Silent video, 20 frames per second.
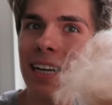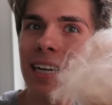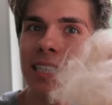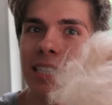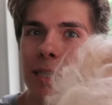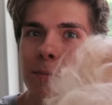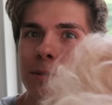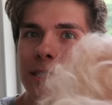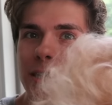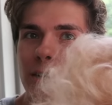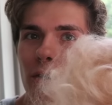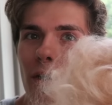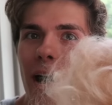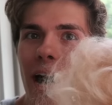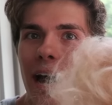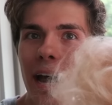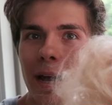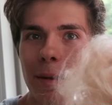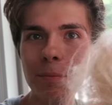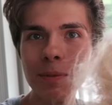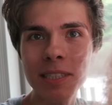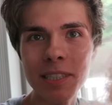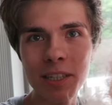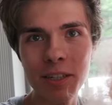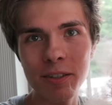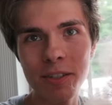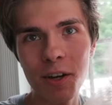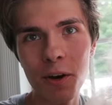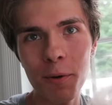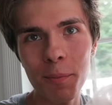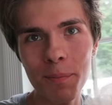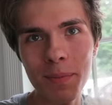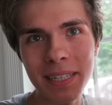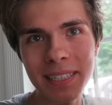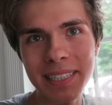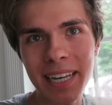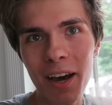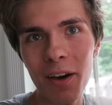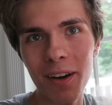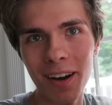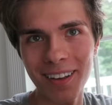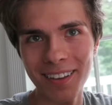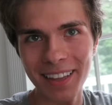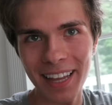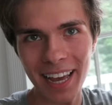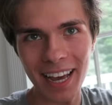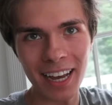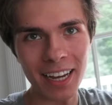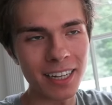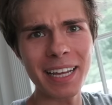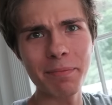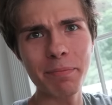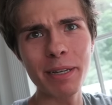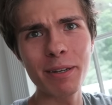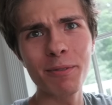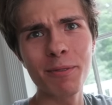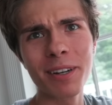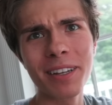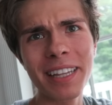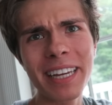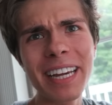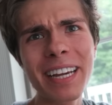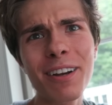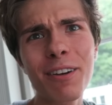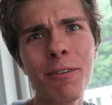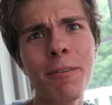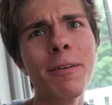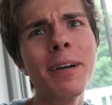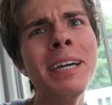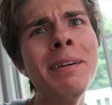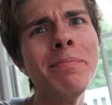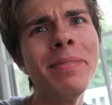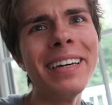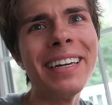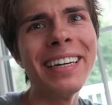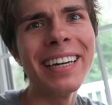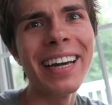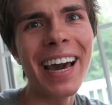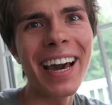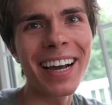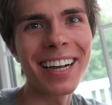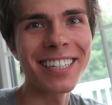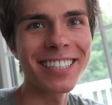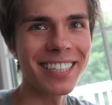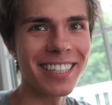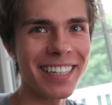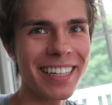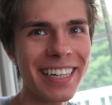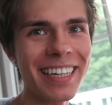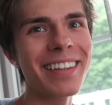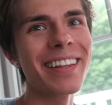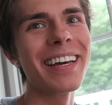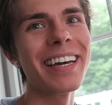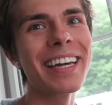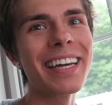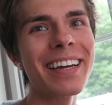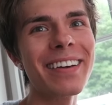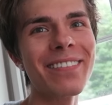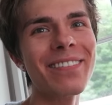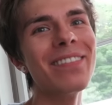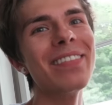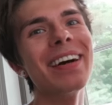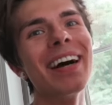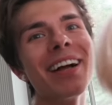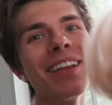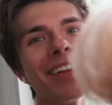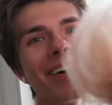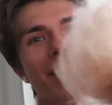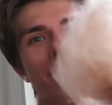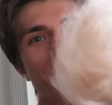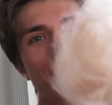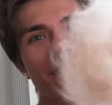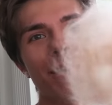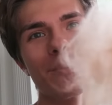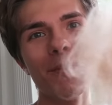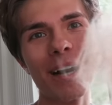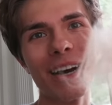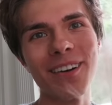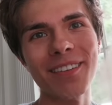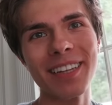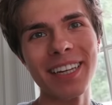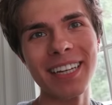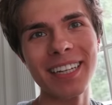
Subscribe so you don't miss out on that. That'd be really creepy actually, like, hello, I'm gonna wear